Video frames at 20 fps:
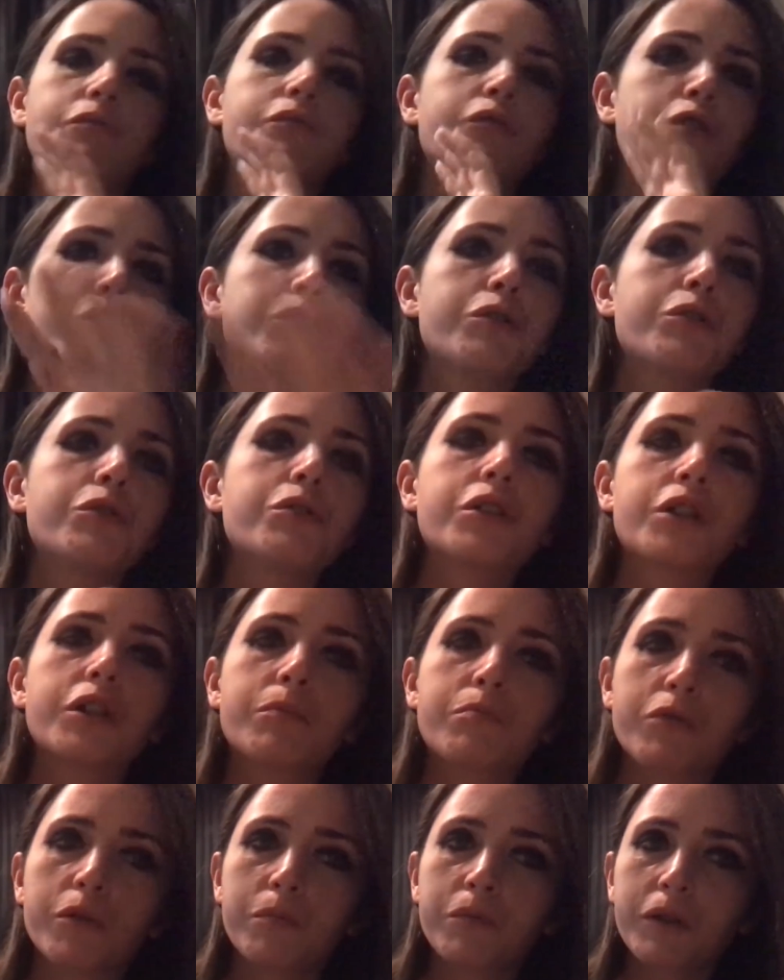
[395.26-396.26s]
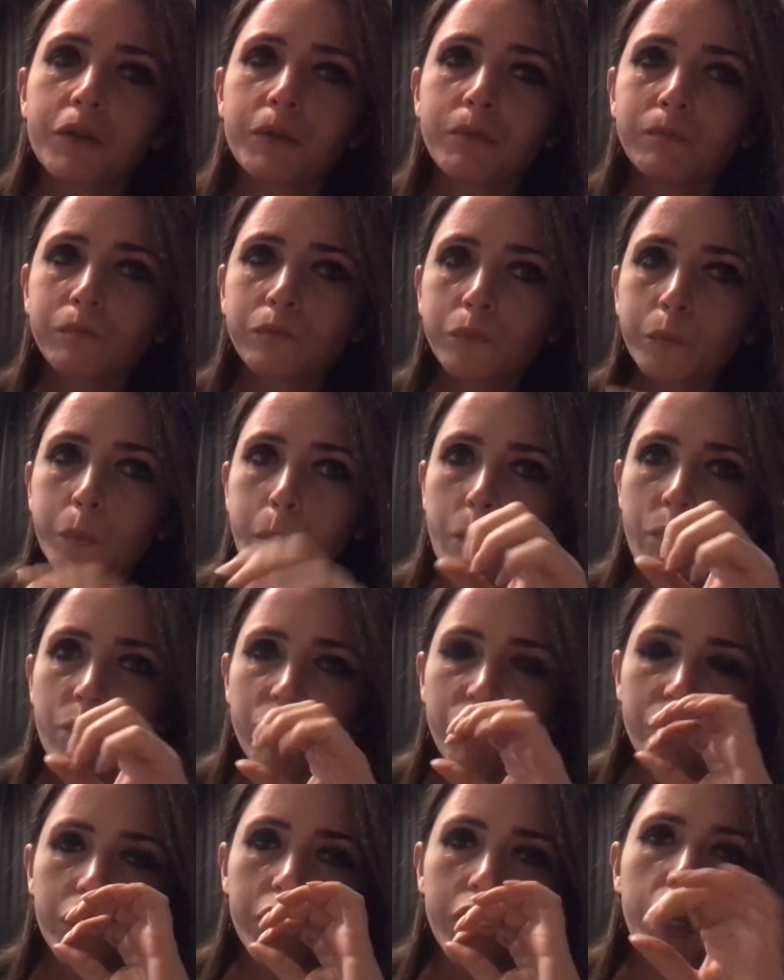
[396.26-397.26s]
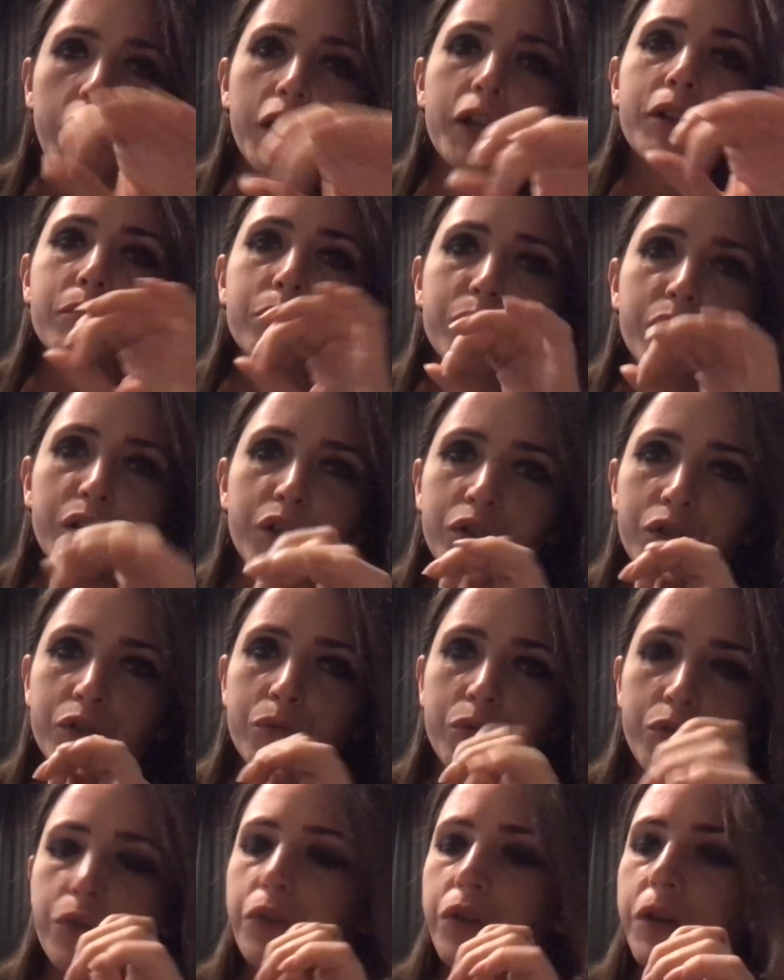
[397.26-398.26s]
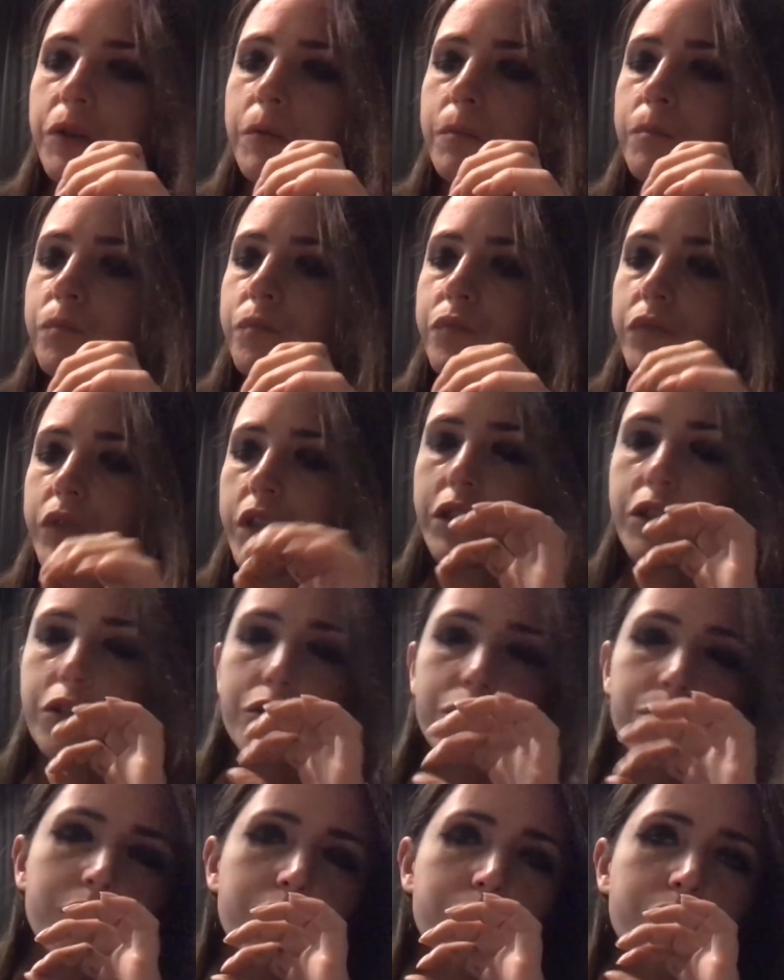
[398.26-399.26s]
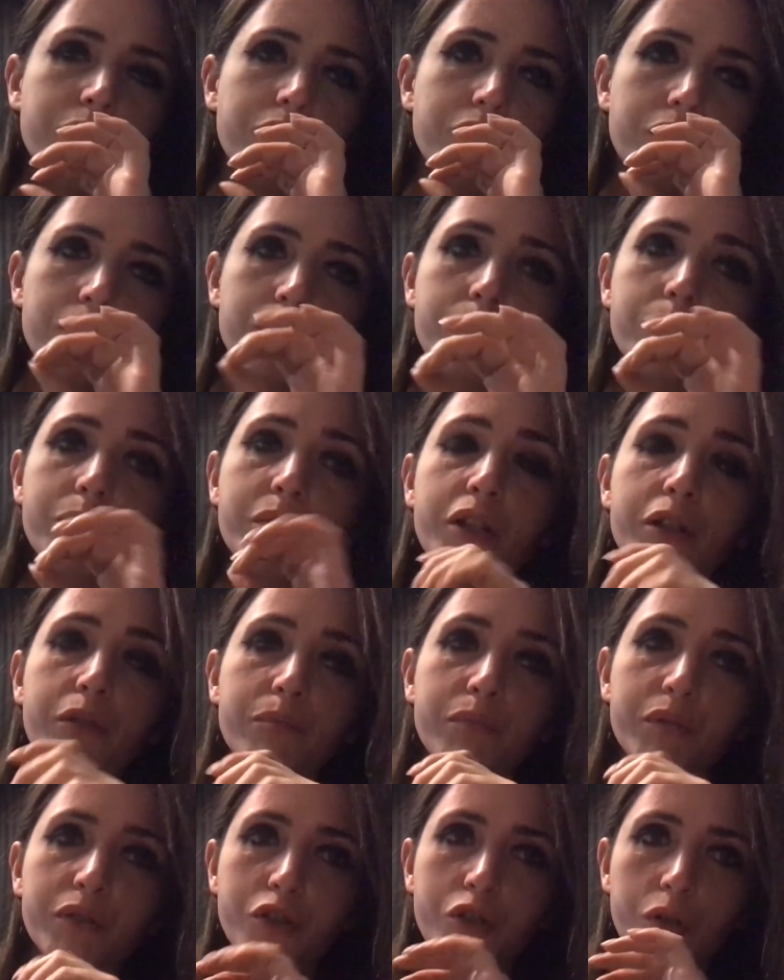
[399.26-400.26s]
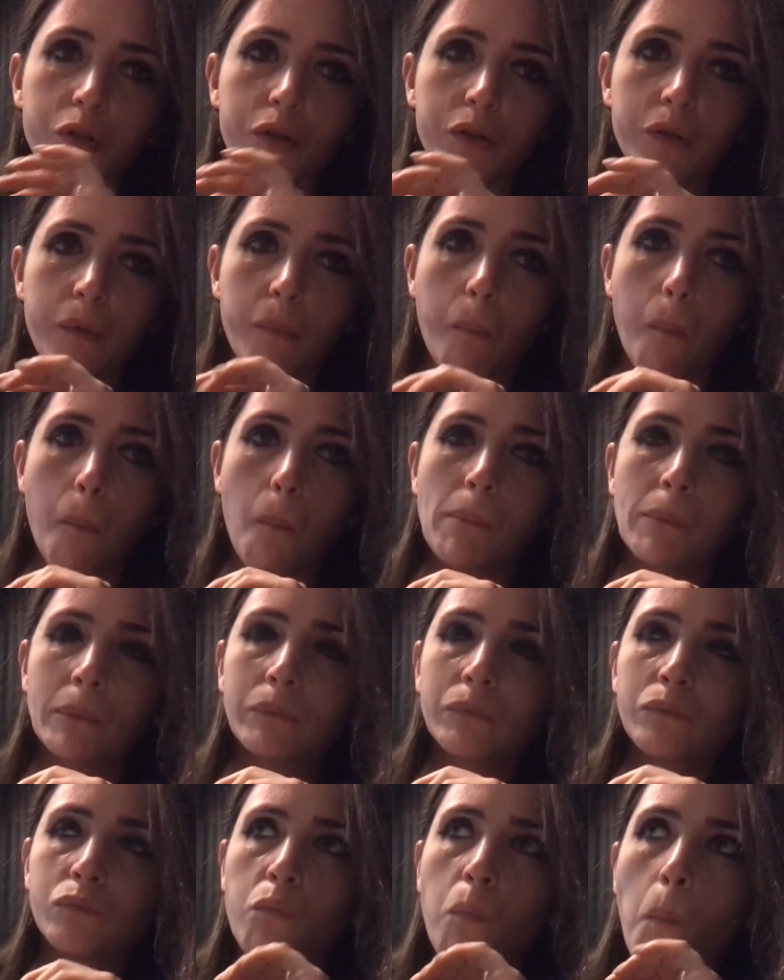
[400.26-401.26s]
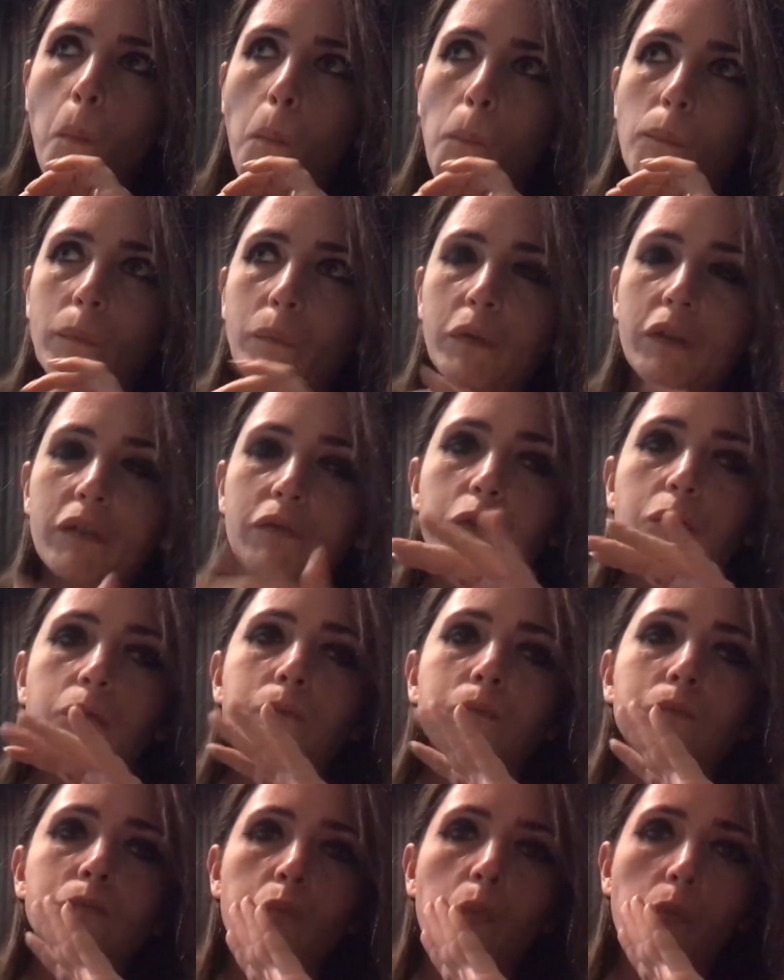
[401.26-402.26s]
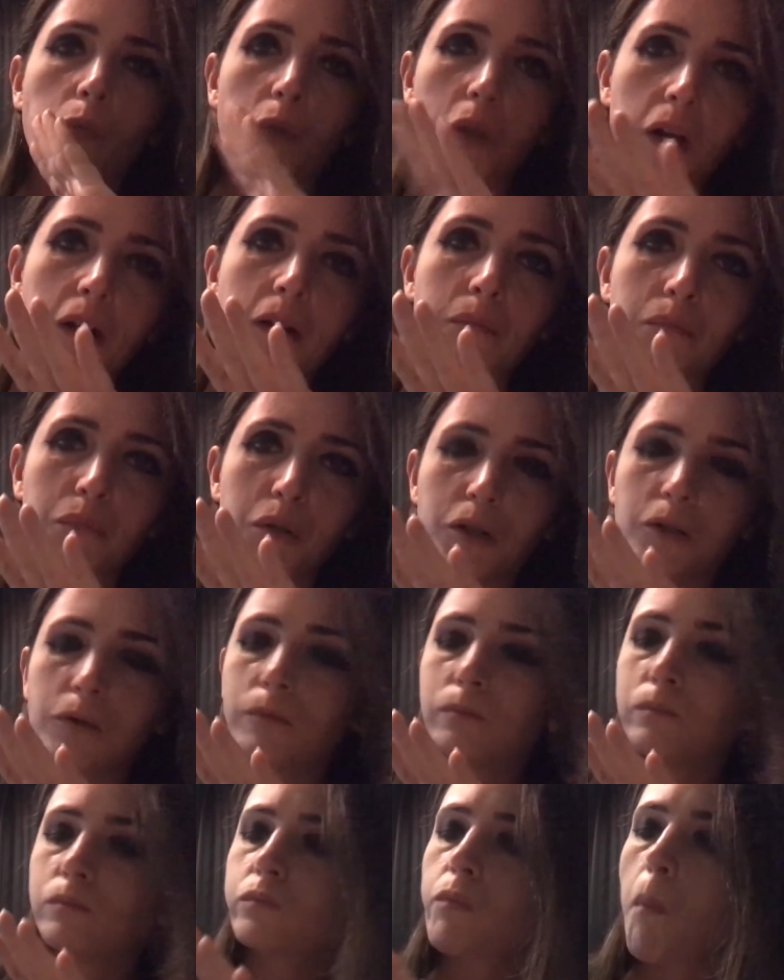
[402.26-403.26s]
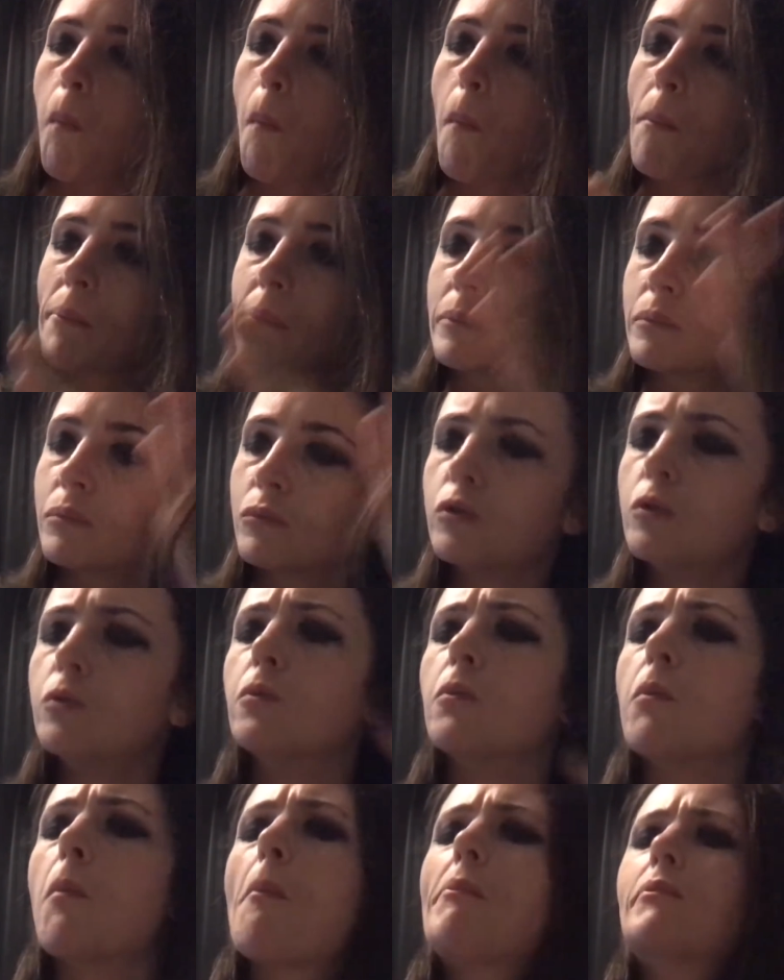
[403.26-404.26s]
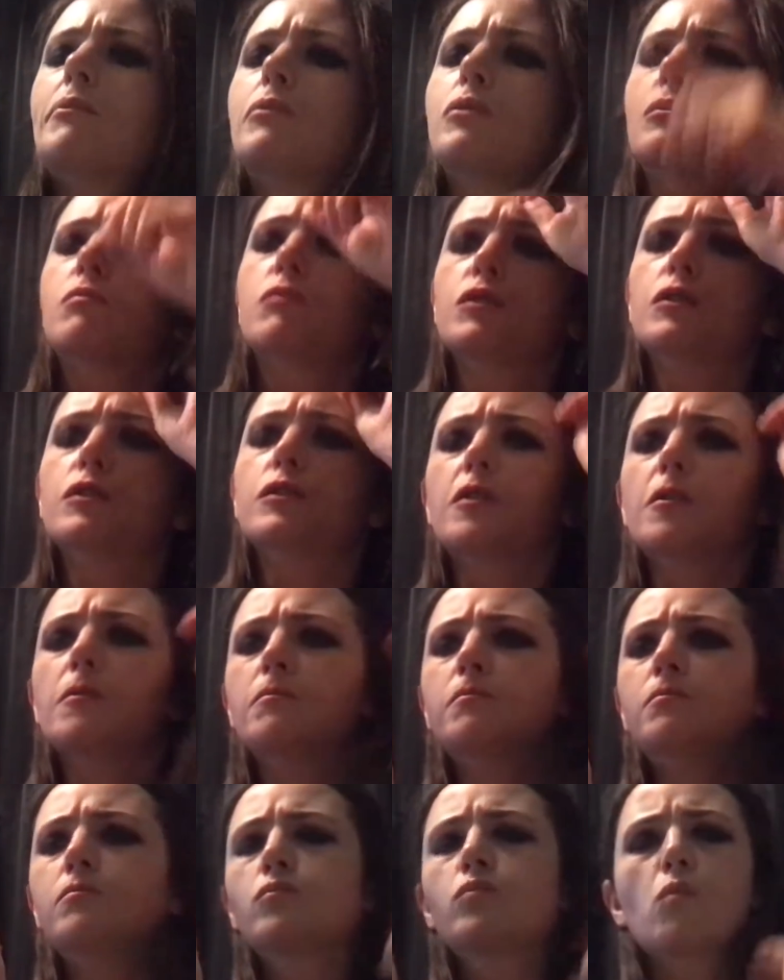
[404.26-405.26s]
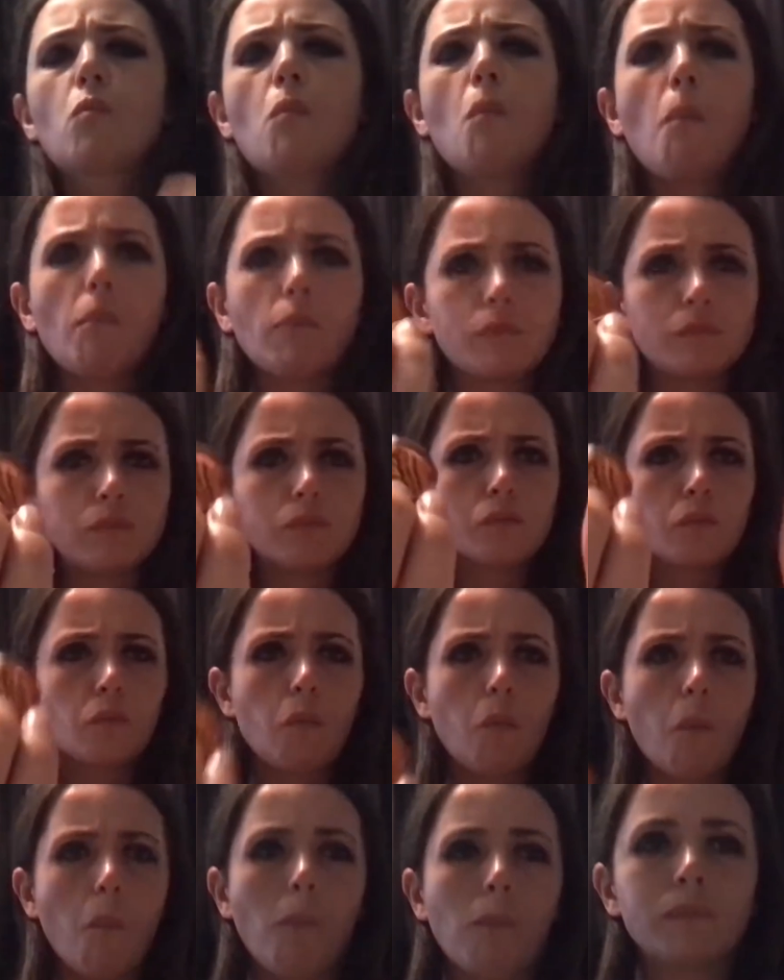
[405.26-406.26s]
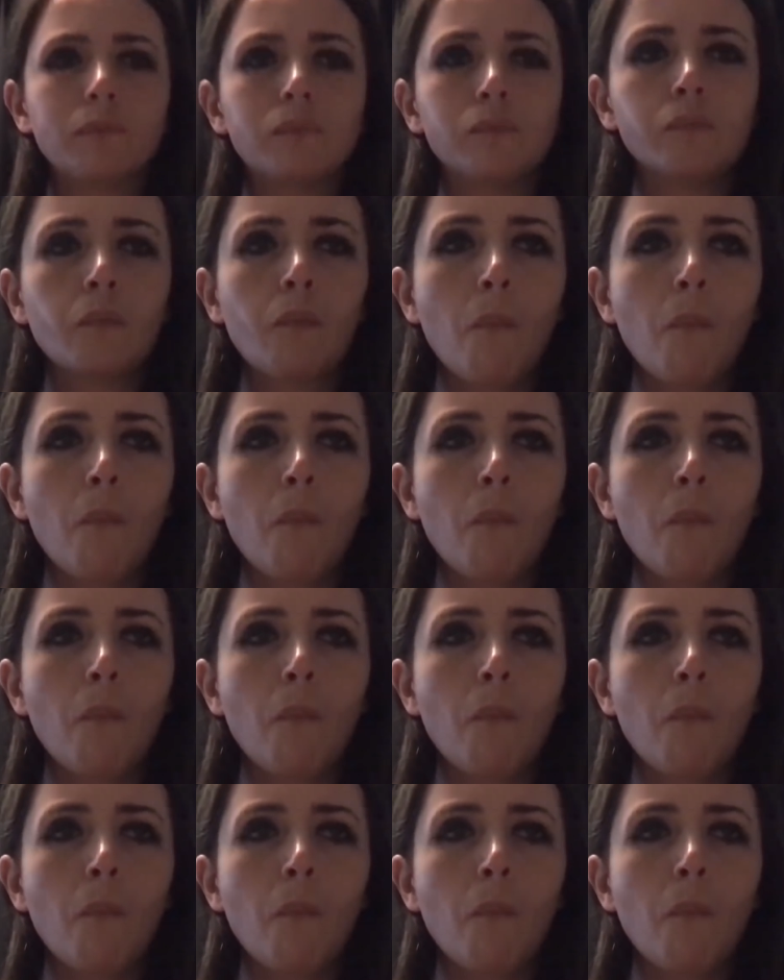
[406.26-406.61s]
over to the UK properly, lion bars were a thing. And this reminds me of, there was a peanut butter chocolate flavored lion bar. Oh, that's really good.